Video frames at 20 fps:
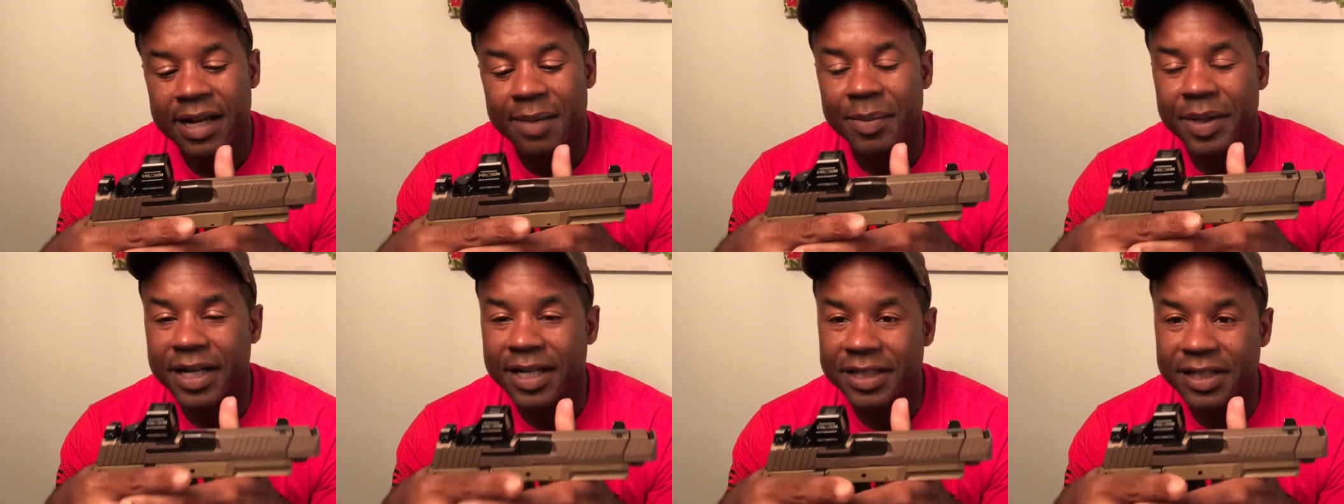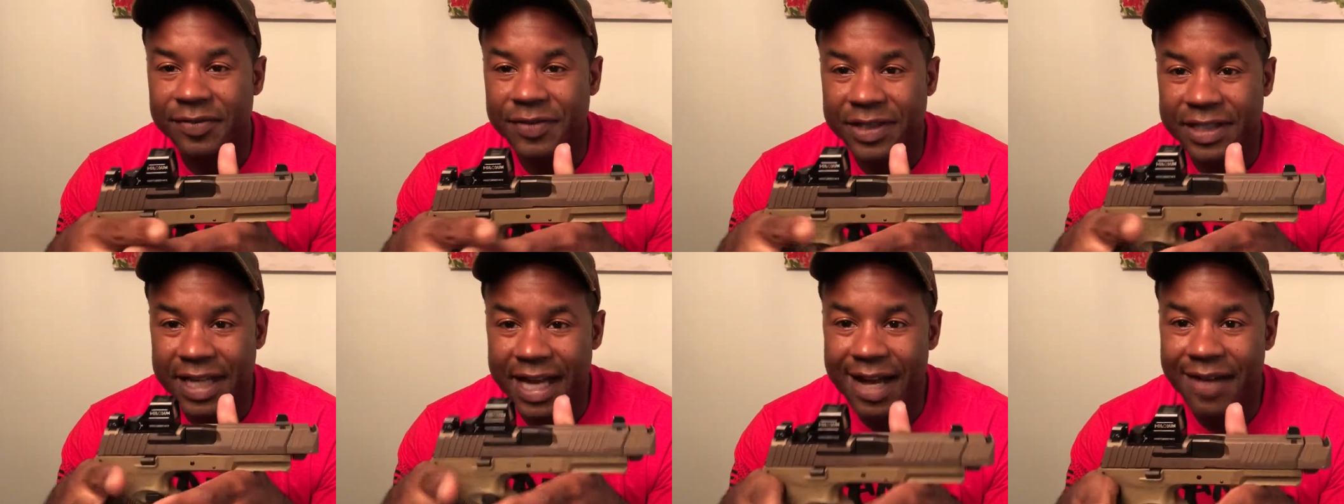Because of
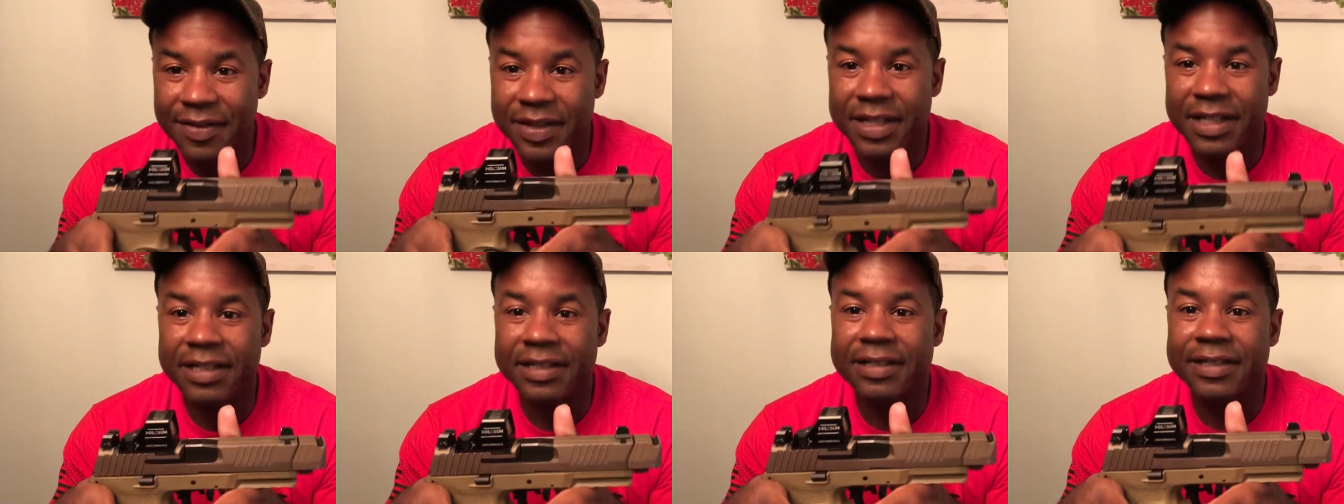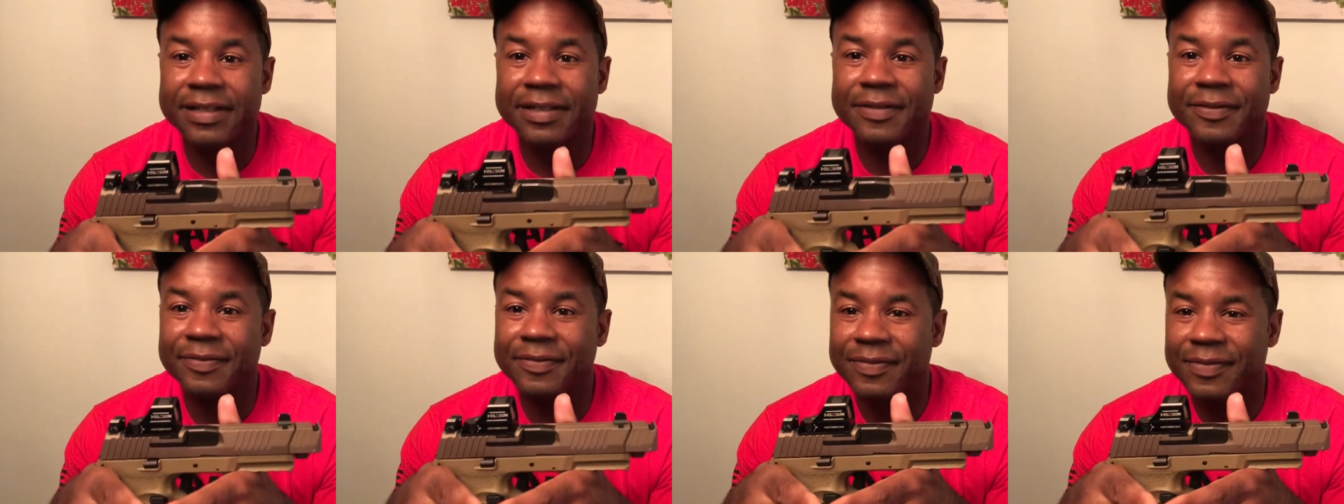its
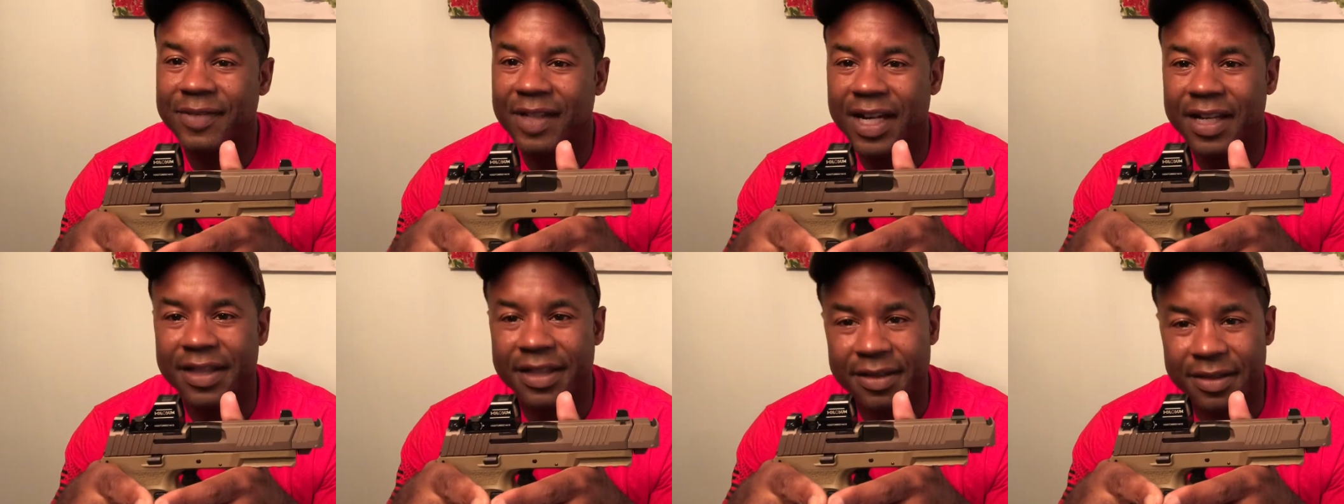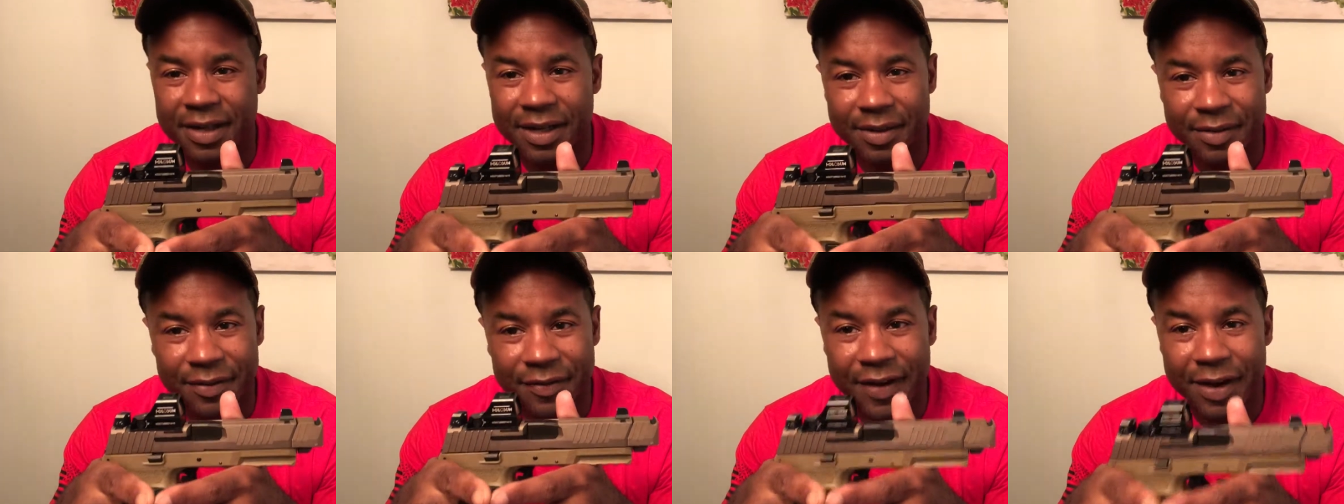heaviness,
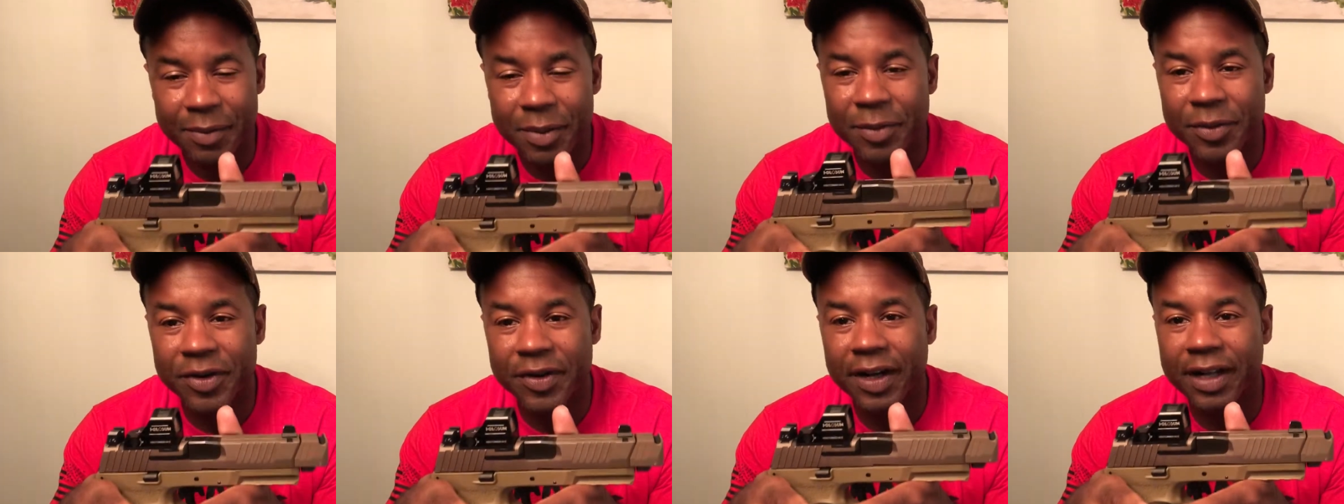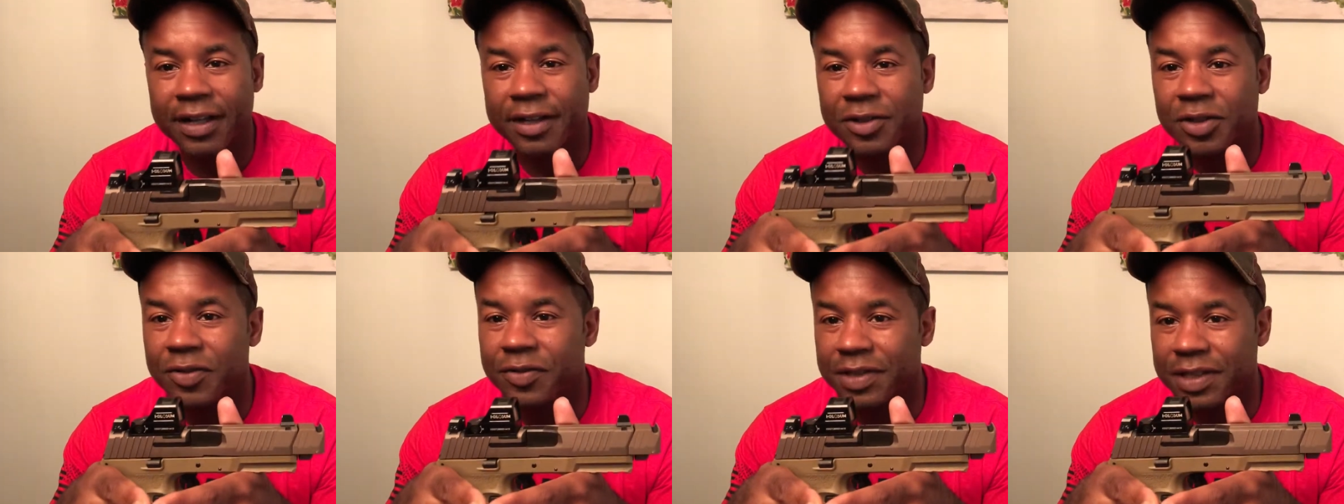if I remember correctly,
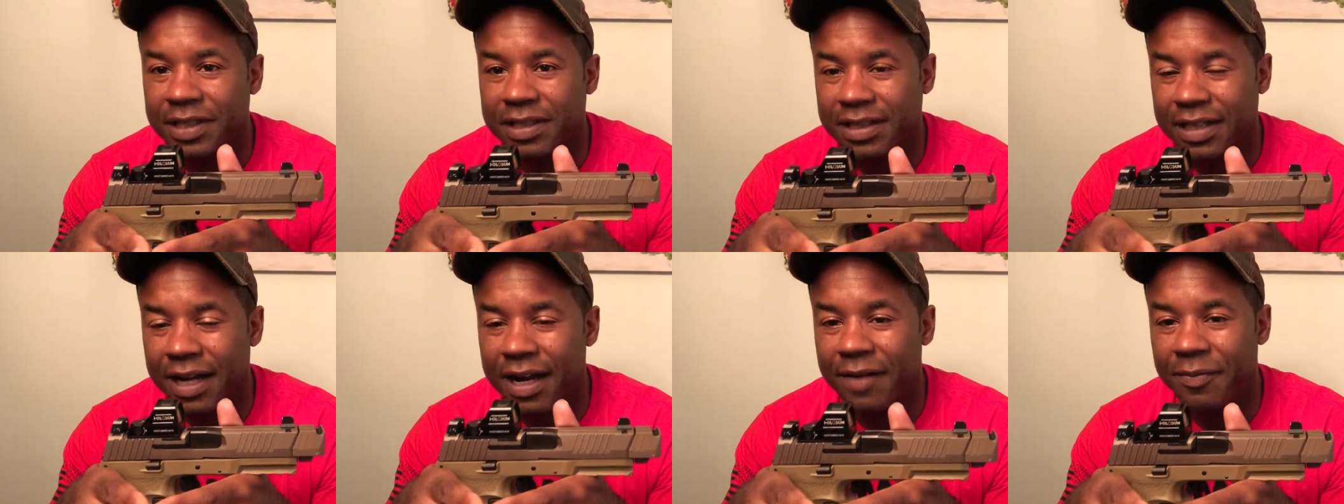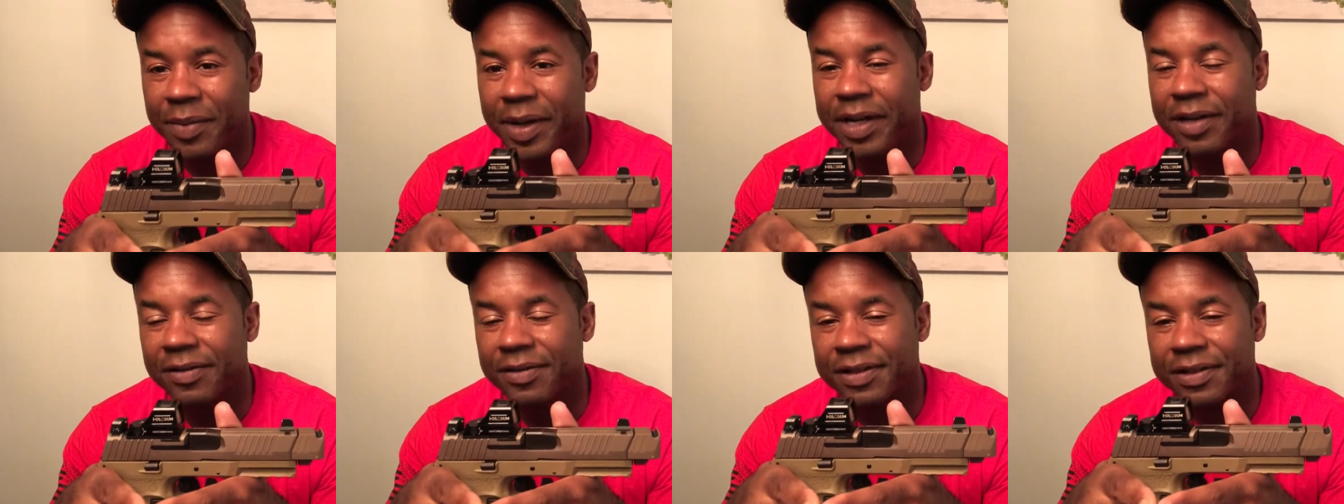it's over 6.5
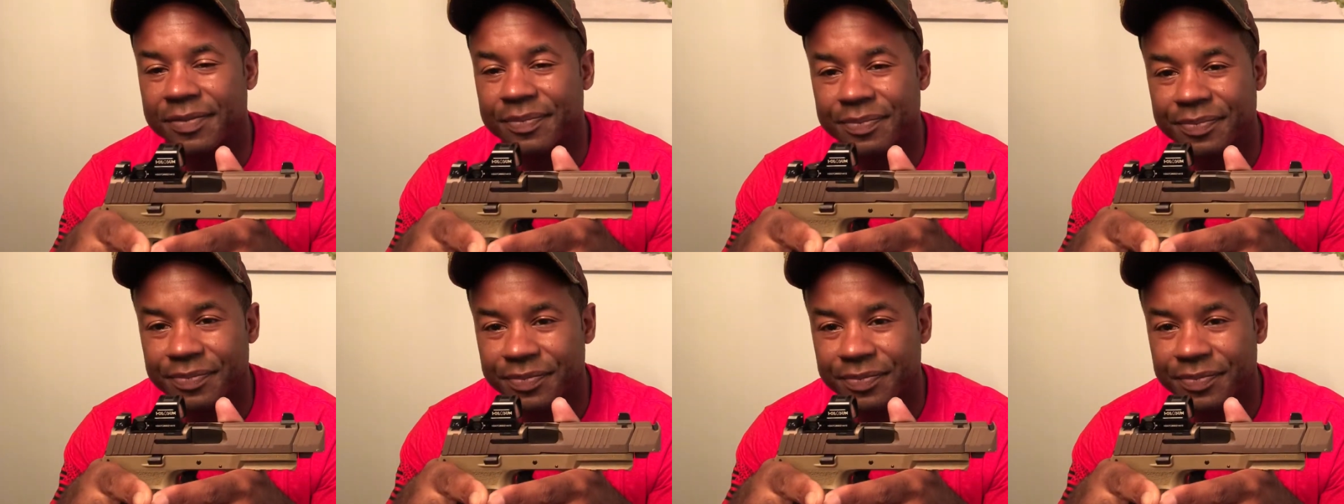pounds.